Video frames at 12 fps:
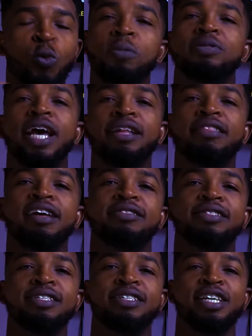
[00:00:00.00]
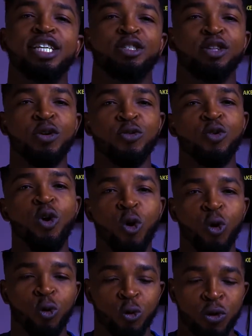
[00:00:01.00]
Website testing is a
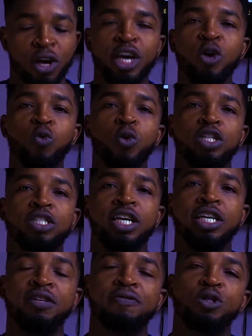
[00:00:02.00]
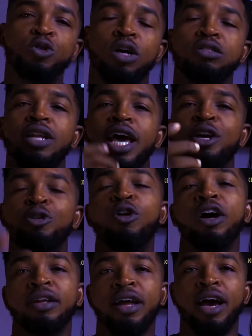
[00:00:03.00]
role in which individuals like
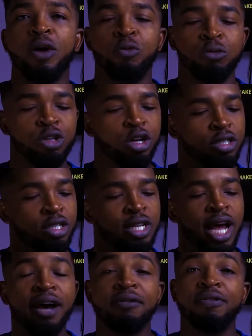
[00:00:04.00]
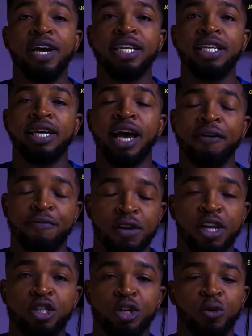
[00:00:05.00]
you and I, who doesn't have any
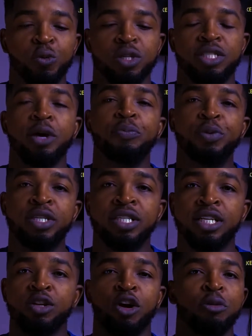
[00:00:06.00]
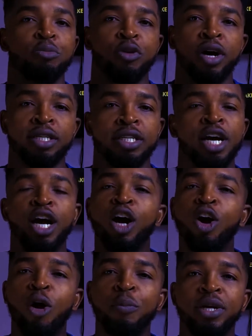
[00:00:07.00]
affiliation with a business or a brand,
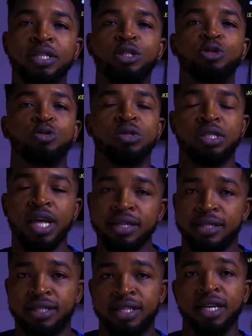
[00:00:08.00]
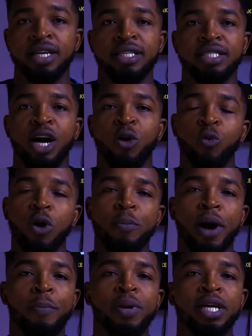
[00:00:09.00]
come in to test their
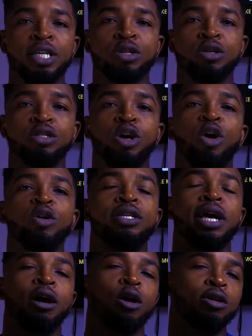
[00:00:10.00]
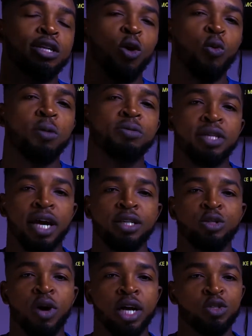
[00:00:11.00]
web application or their
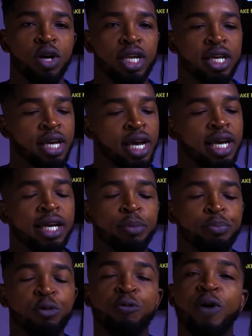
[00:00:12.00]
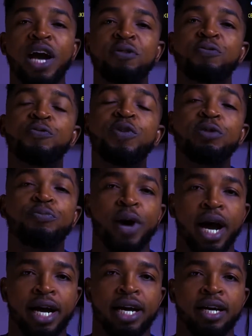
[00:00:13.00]
website to actually provide
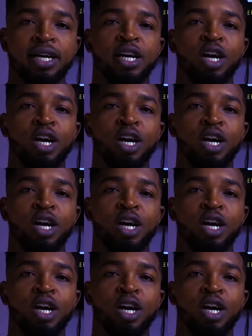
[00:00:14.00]
feedback